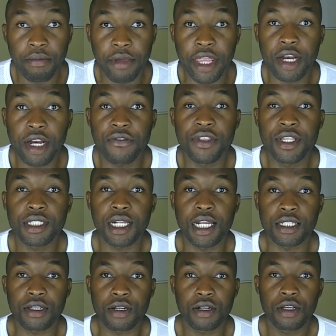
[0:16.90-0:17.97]
By the end of this
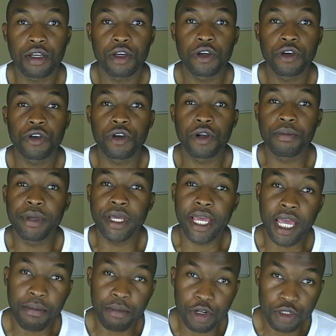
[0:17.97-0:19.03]
lesson, you will be
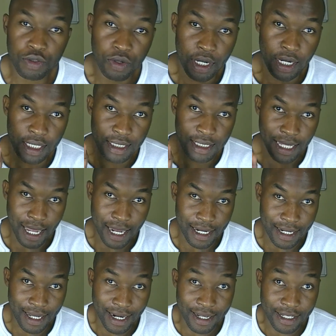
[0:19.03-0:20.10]
able to
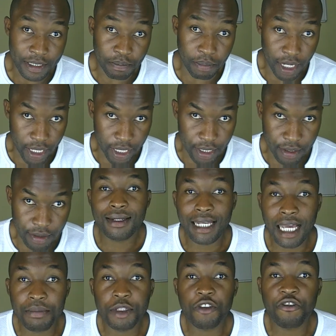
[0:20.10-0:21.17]
understand and explain
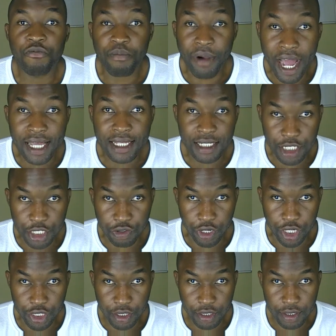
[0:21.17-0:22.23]
types of buying
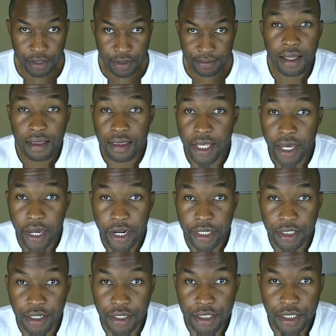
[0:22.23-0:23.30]
situations, their
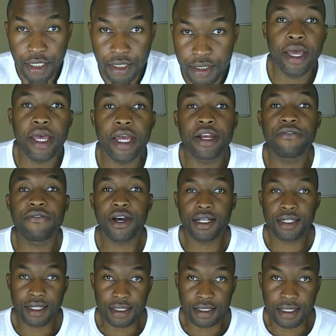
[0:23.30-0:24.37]
characteristics, and
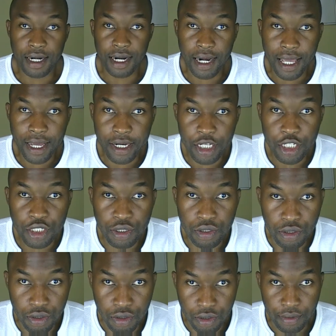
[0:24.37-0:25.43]
factors that are likely
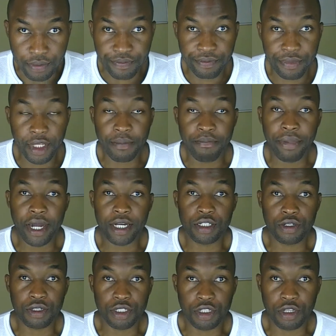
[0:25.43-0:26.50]
to
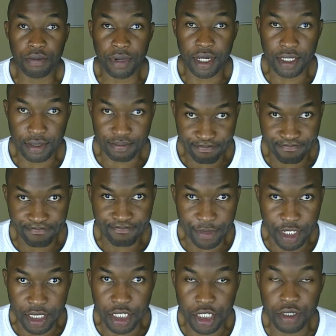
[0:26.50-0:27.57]
impact consumers'
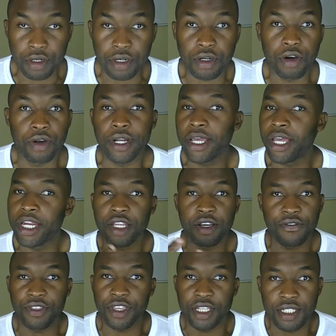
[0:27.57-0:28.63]
decision on any
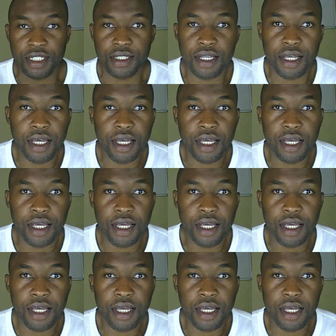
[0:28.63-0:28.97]
of these